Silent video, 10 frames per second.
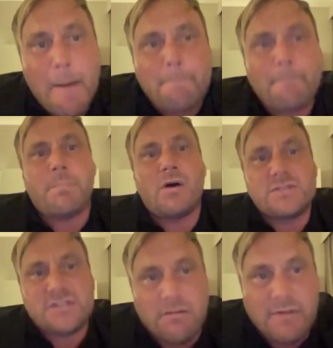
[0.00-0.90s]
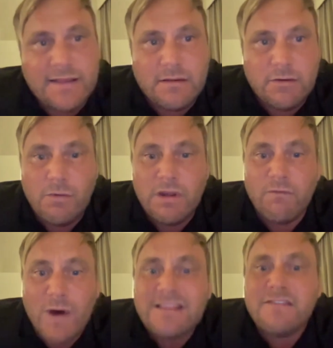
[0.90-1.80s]
utmost of it,
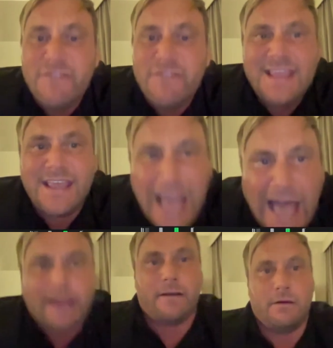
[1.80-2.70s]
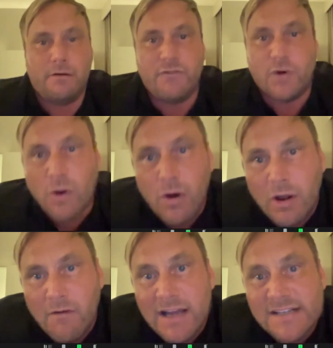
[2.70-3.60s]
doing what we can for
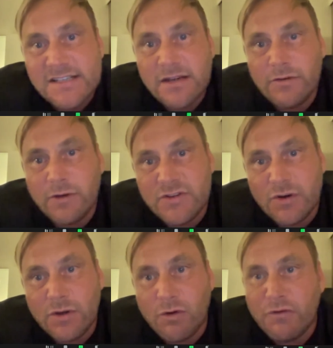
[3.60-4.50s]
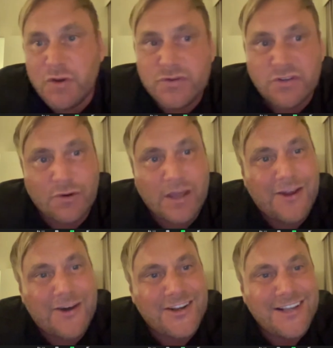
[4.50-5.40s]
all of us to enjoy a good future
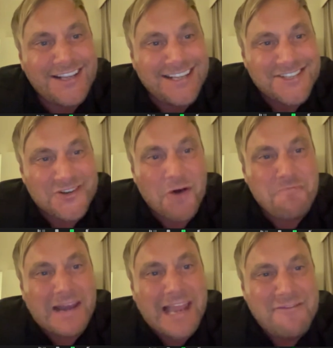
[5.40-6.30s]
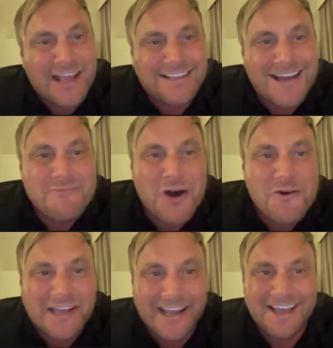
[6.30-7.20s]
together. So don't believe that I'm
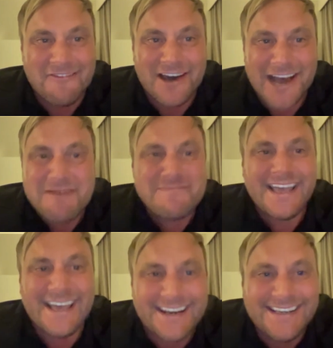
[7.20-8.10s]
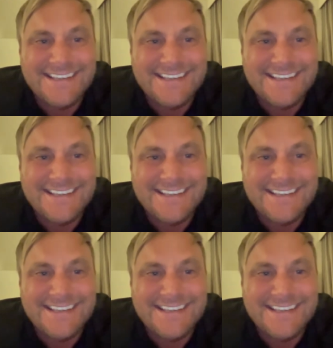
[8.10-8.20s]
going anywhere. I'm here.